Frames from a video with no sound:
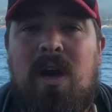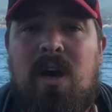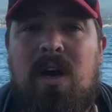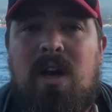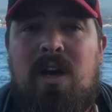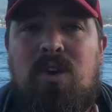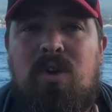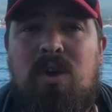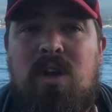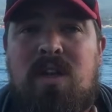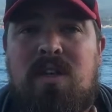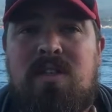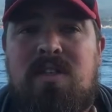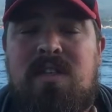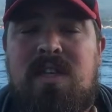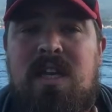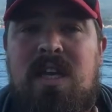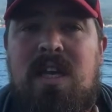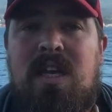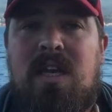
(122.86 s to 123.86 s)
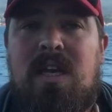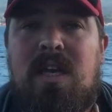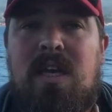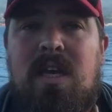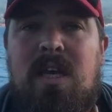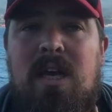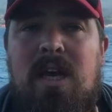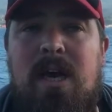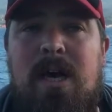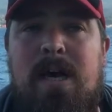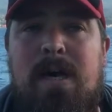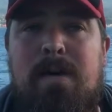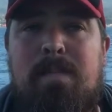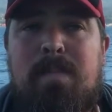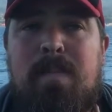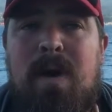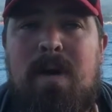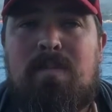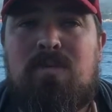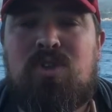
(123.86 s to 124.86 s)
on, and you can see
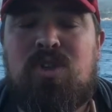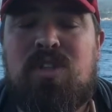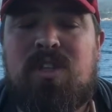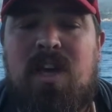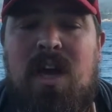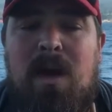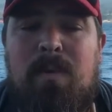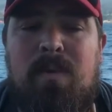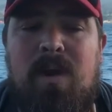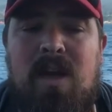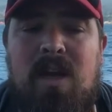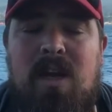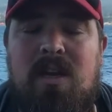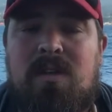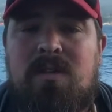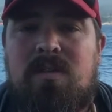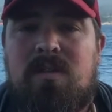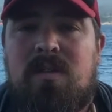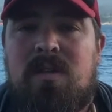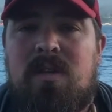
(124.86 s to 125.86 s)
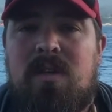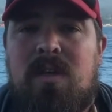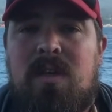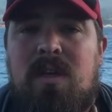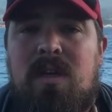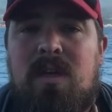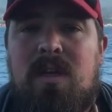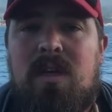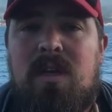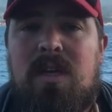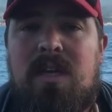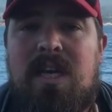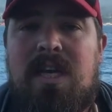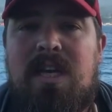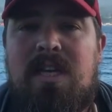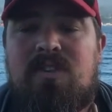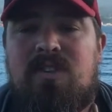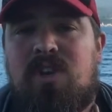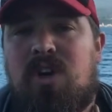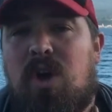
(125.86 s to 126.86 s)
I'm kind of
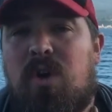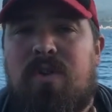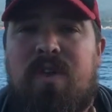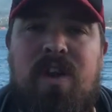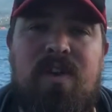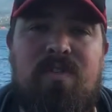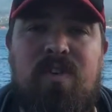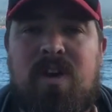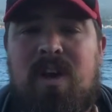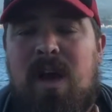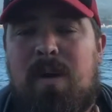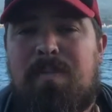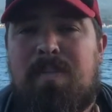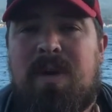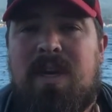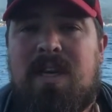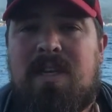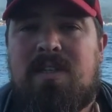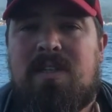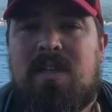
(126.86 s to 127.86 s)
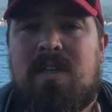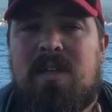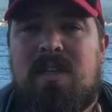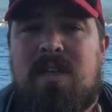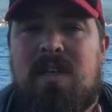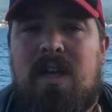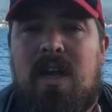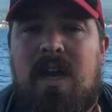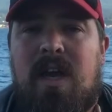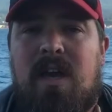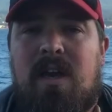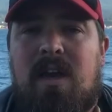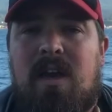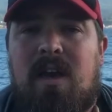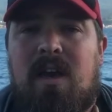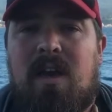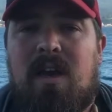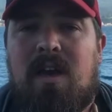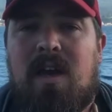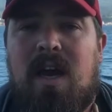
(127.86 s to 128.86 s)
getting to know the different companies and
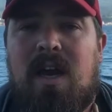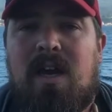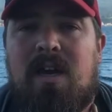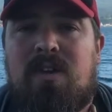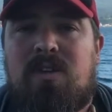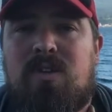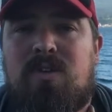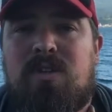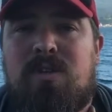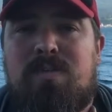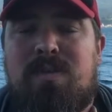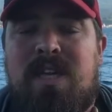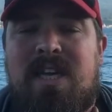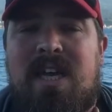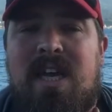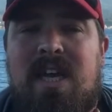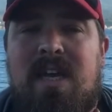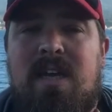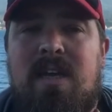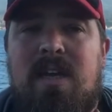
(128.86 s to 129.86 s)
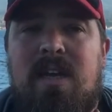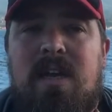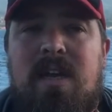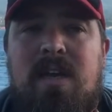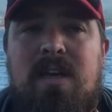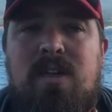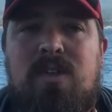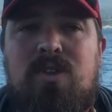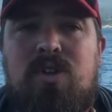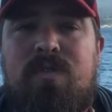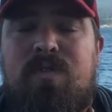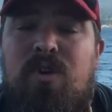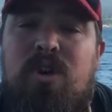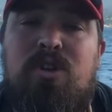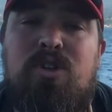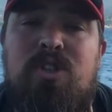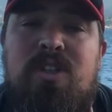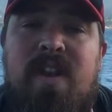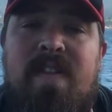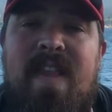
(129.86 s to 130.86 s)
kind of do some digging. So if you're
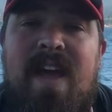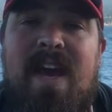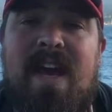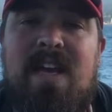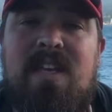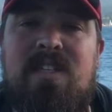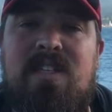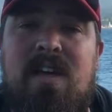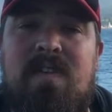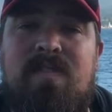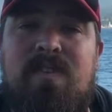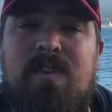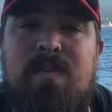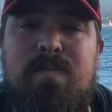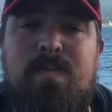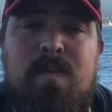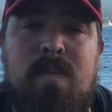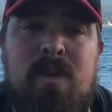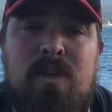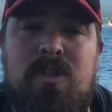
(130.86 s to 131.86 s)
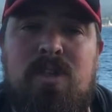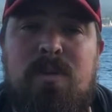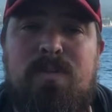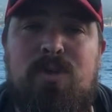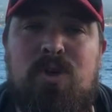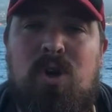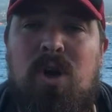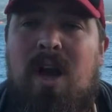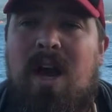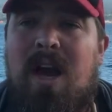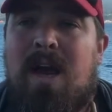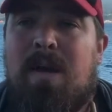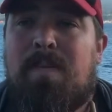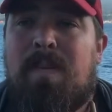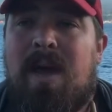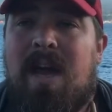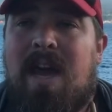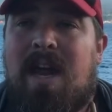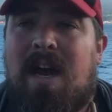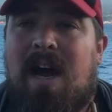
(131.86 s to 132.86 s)
interested in that kind of stuff, subscribe
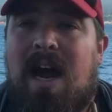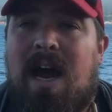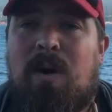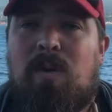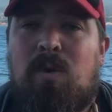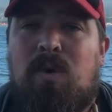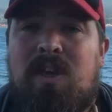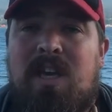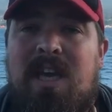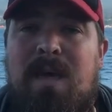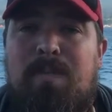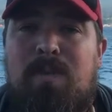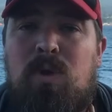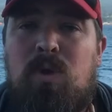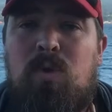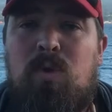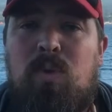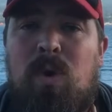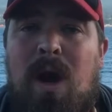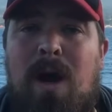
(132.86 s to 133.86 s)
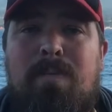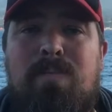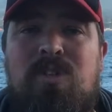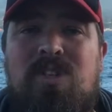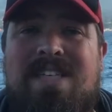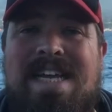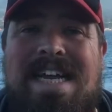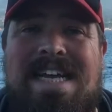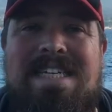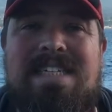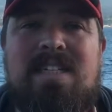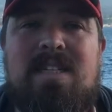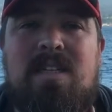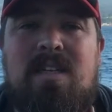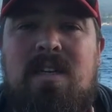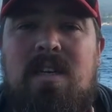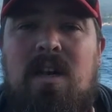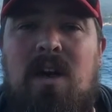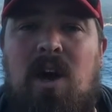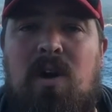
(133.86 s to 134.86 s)
and I will keep you up to date.
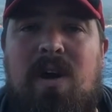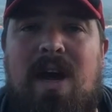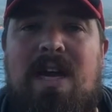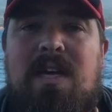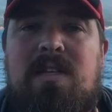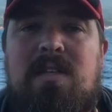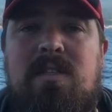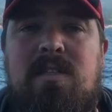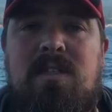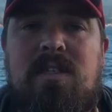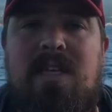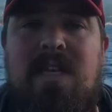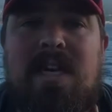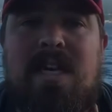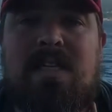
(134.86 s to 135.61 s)
All right, see you